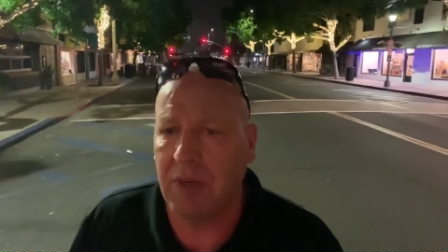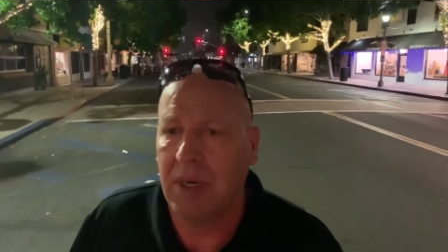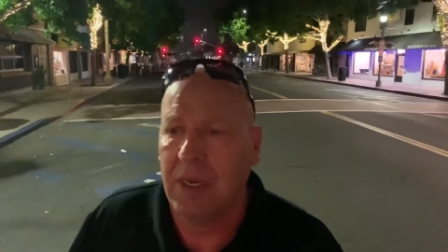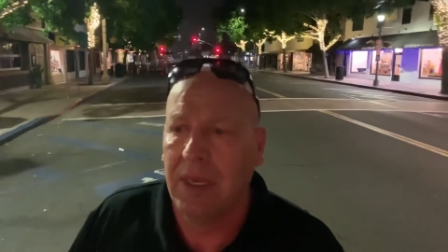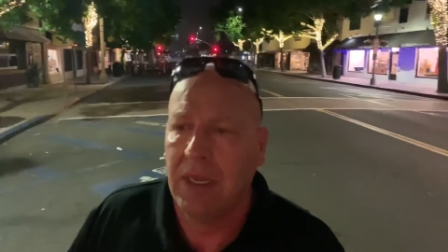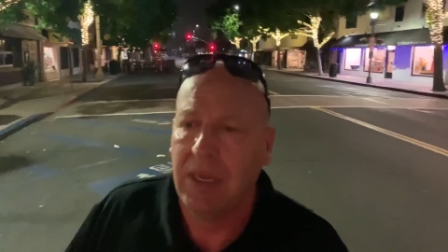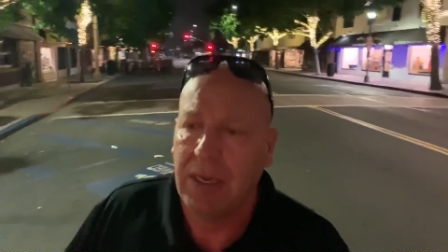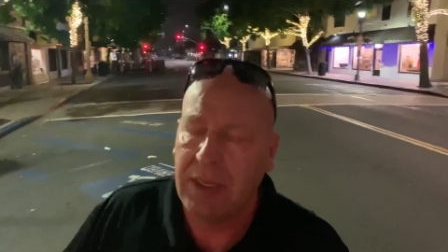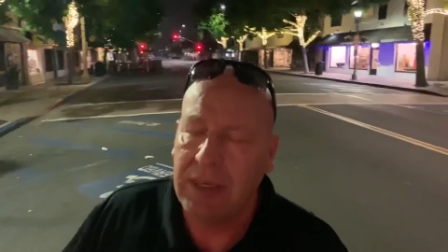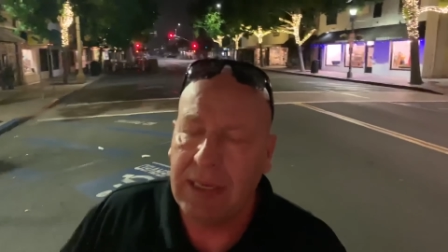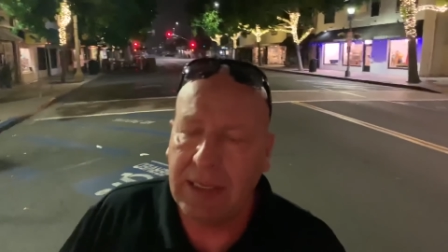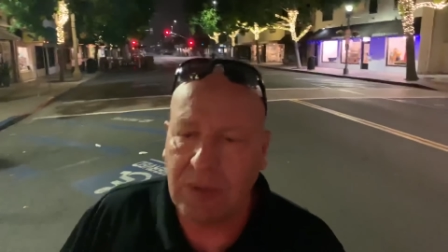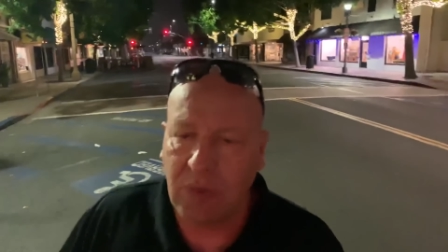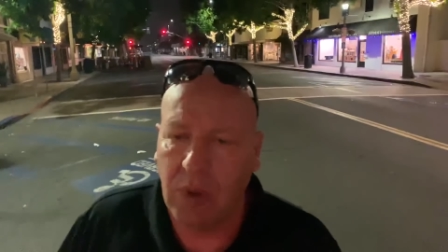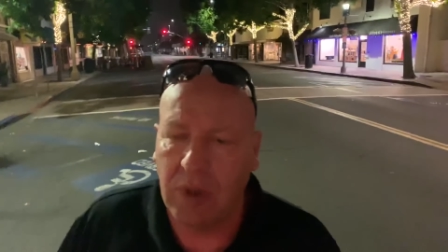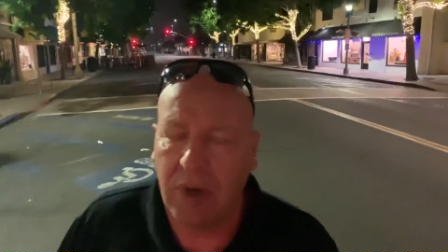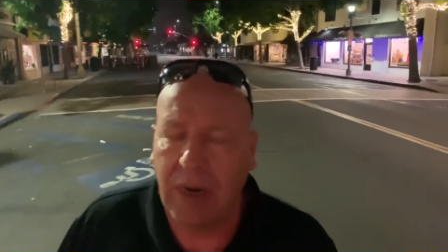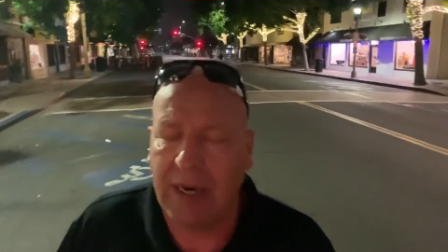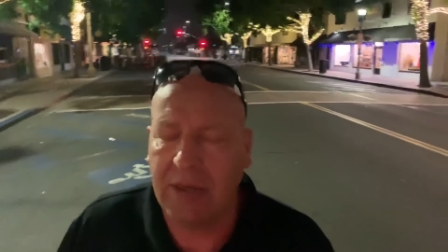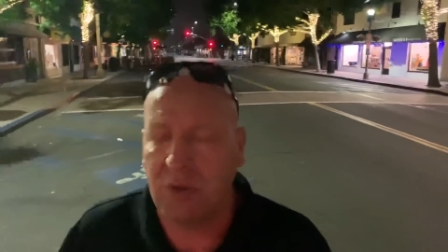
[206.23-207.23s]
And that's
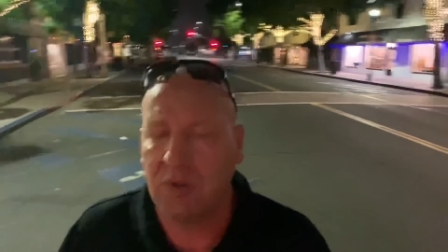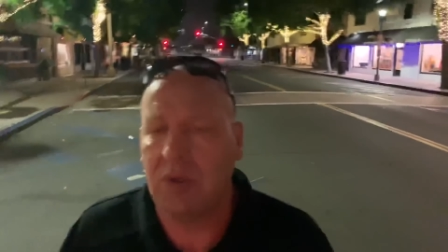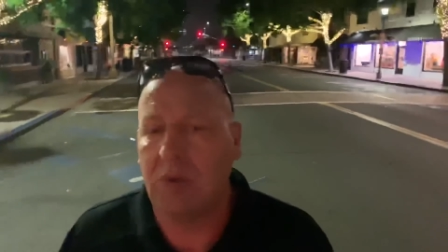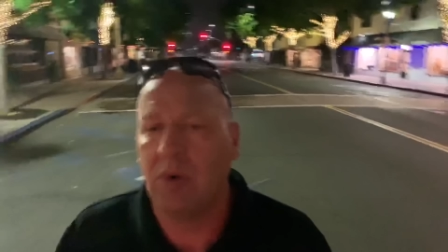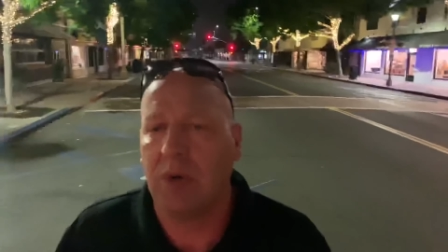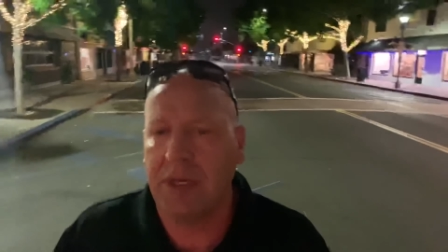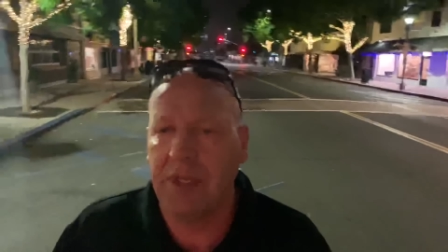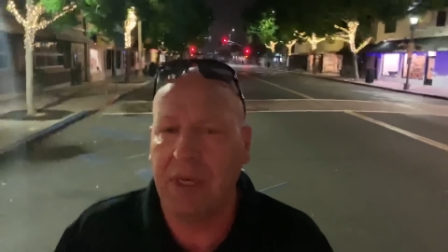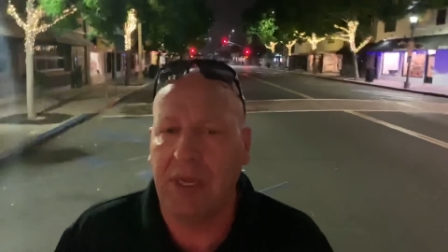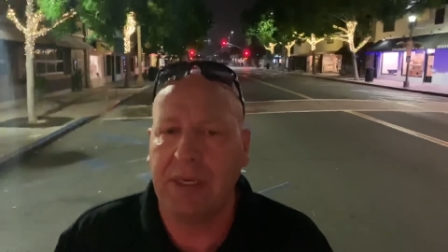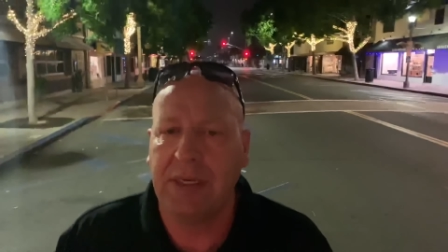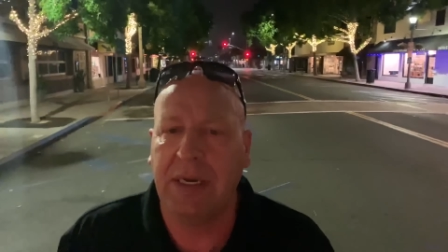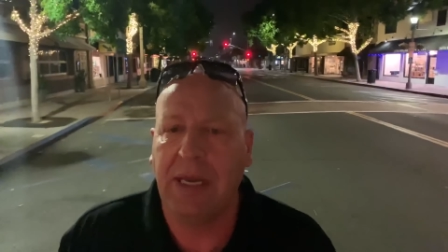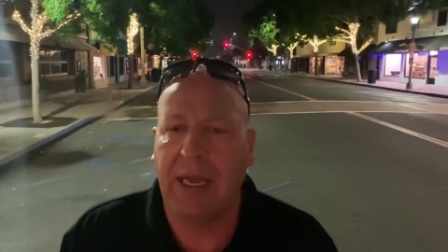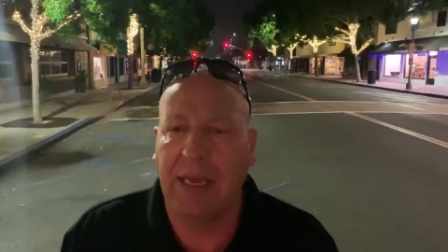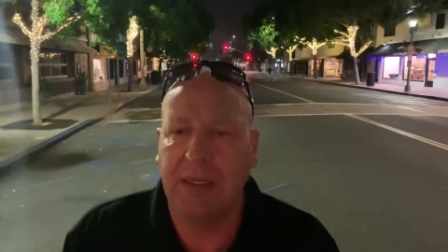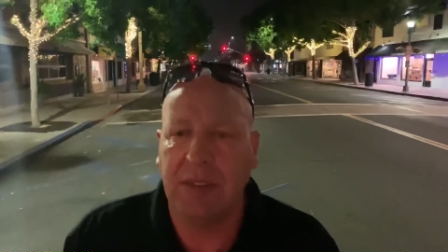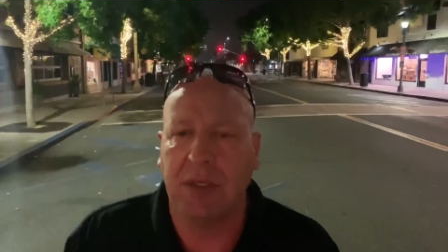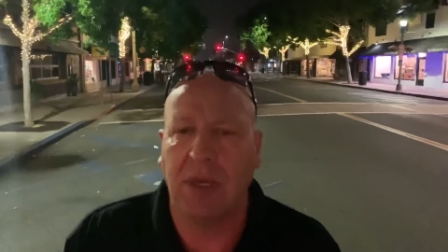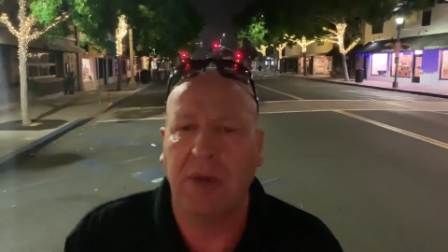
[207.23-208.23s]
what we're actually working on
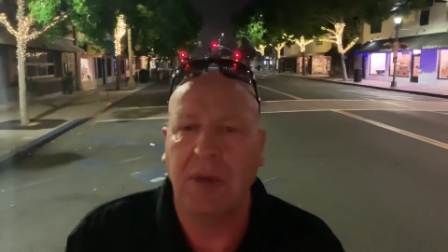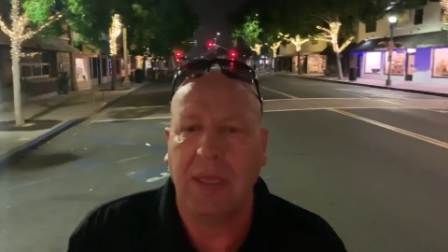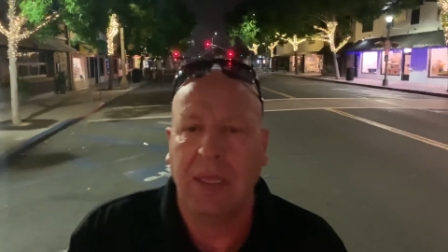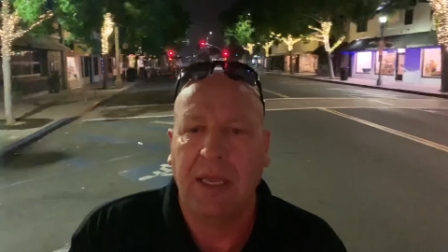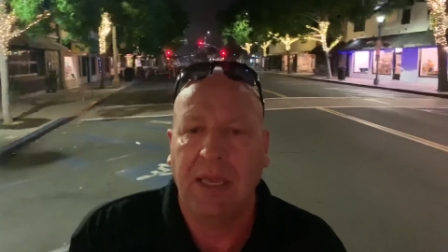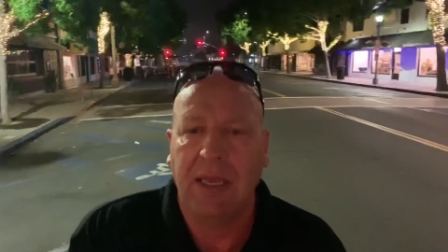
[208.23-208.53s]
tonight. So